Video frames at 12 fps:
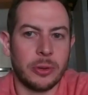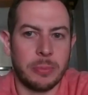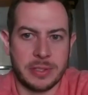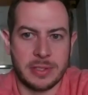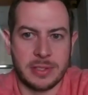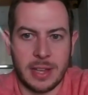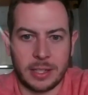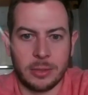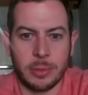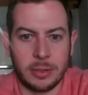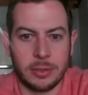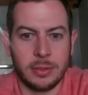their business
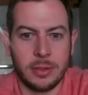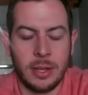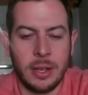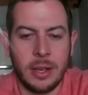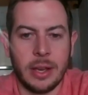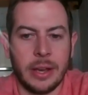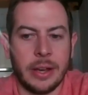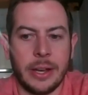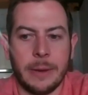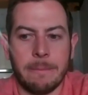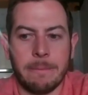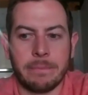acumen
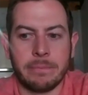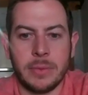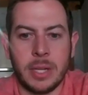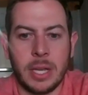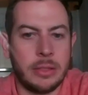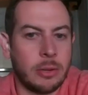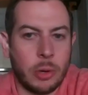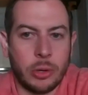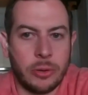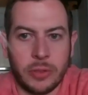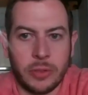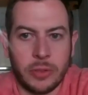um, and they're
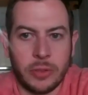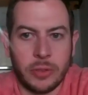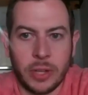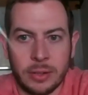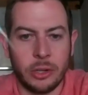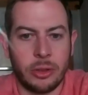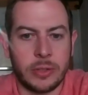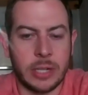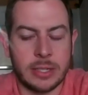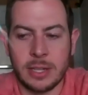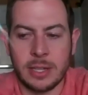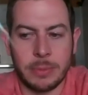motivated you know they've
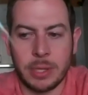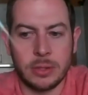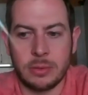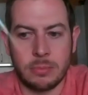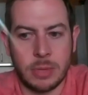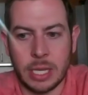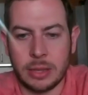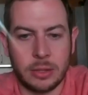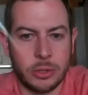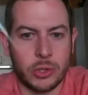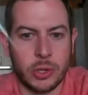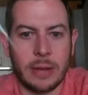got something that
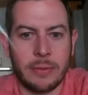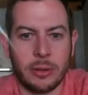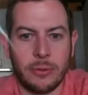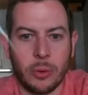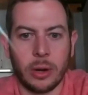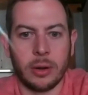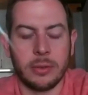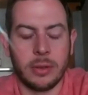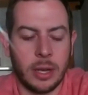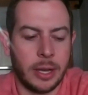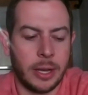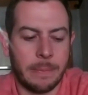they're striving for
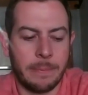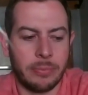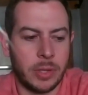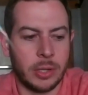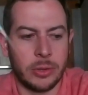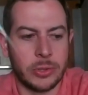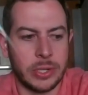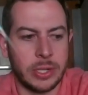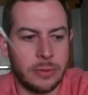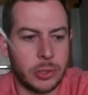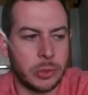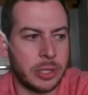um, you know there's
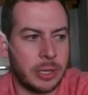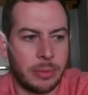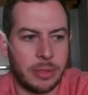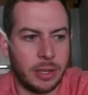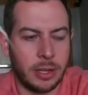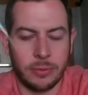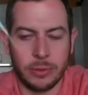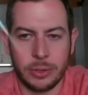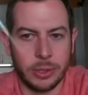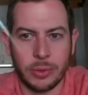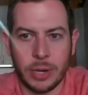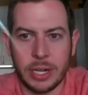an individual that i'm thinking of
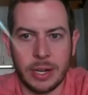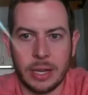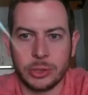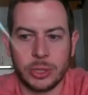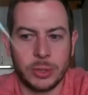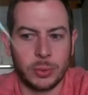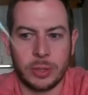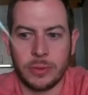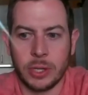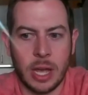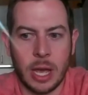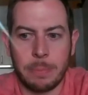literally right now she's one of
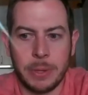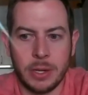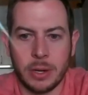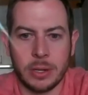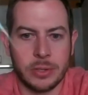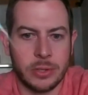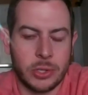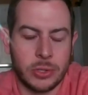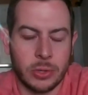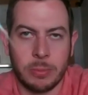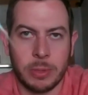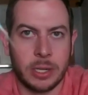our top bdrs and she's
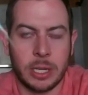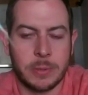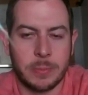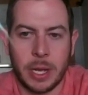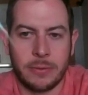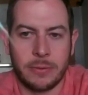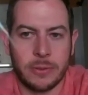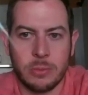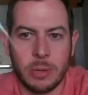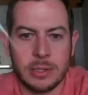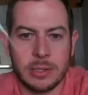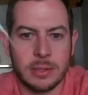only been at hubspot for two
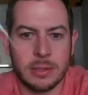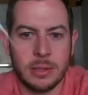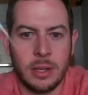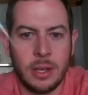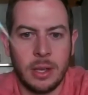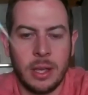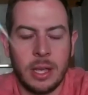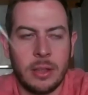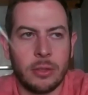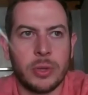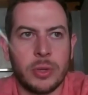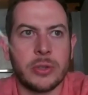months
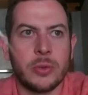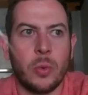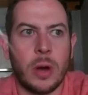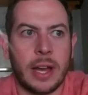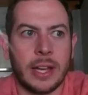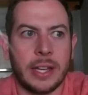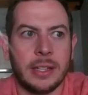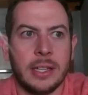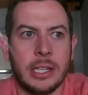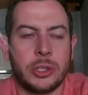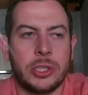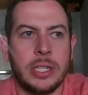the reason why
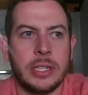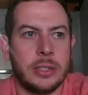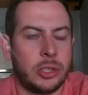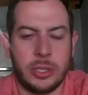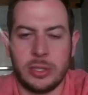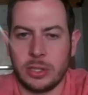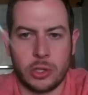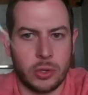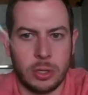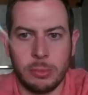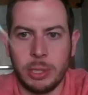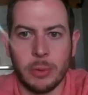is she she's
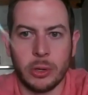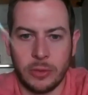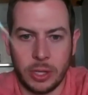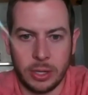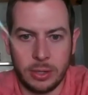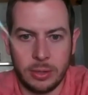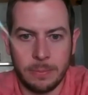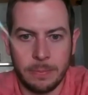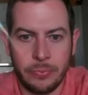extremely motivated,